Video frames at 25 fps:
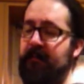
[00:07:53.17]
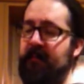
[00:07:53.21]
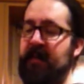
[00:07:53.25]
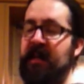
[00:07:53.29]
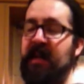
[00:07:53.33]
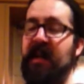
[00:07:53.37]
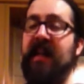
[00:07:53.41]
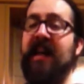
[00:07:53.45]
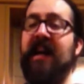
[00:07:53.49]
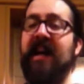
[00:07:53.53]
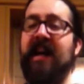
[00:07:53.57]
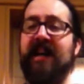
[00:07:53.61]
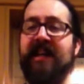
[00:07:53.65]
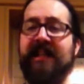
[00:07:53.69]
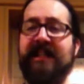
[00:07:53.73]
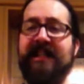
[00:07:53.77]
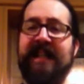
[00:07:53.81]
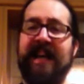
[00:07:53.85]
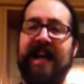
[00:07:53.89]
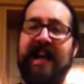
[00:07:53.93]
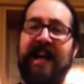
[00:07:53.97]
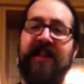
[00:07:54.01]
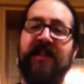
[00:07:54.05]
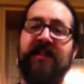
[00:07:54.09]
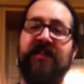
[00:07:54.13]
glass
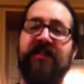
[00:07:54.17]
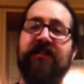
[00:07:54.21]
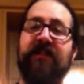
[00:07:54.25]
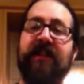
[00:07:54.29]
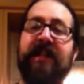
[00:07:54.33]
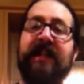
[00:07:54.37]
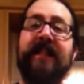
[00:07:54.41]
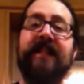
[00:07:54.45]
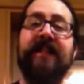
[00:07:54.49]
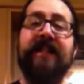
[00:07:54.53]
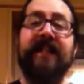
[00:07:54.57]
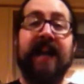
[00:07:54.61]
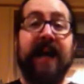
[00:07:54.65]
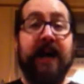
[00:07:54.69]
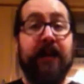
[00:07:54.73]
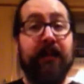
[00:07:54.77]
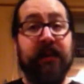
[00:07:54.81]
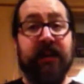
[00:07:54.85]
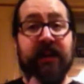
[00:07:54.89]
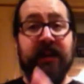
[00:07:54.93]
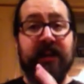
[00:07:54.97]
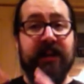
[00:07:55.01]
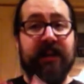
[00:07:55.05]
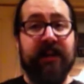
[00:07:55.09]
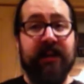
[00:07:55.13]
and drinks
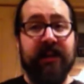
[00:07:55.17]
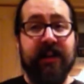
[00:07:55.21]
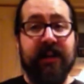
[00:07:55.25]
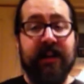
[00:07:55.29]
cabinet